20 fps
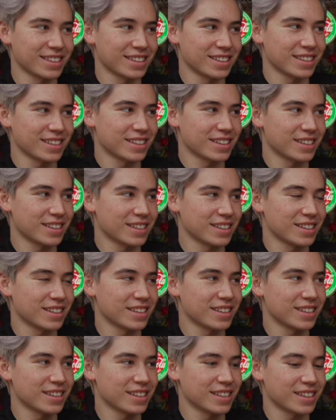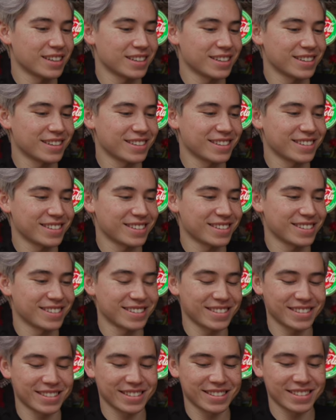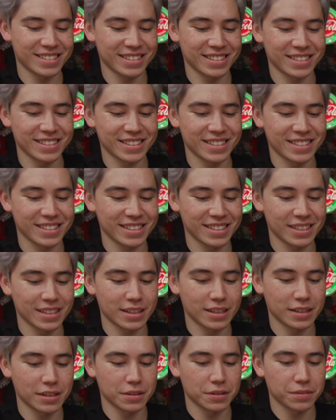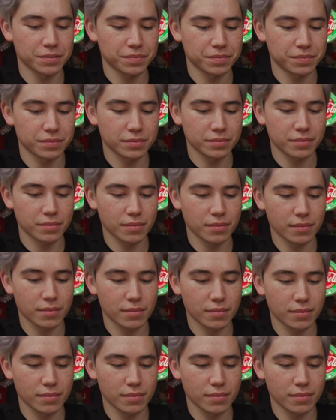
The person shown says nothing.